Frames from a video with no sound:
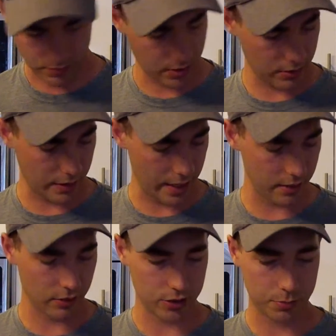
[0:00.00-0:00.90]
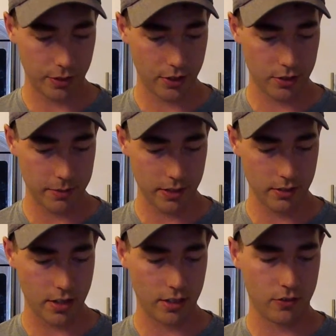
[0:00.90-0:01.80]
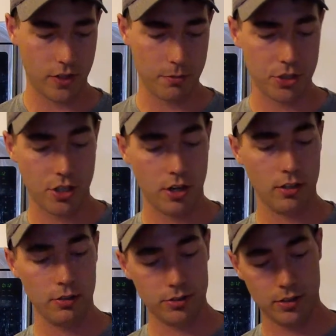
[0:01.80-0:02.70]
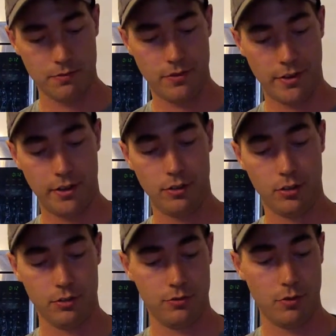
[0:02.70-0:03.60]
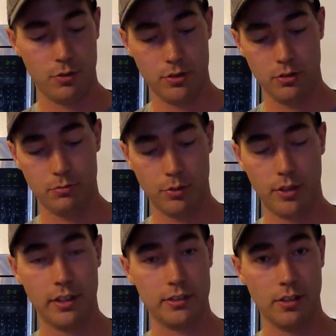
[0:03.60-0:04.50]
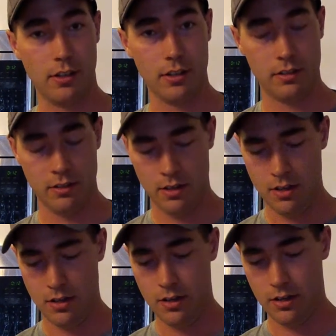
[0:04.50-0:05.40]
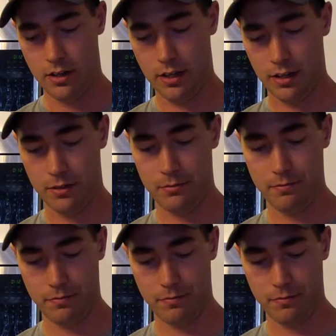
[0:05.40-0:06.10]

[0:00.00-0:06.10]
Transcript: other than that, looks pretty good to me. Thank you very much, Carlos. I'm very looking forward to putting this on. I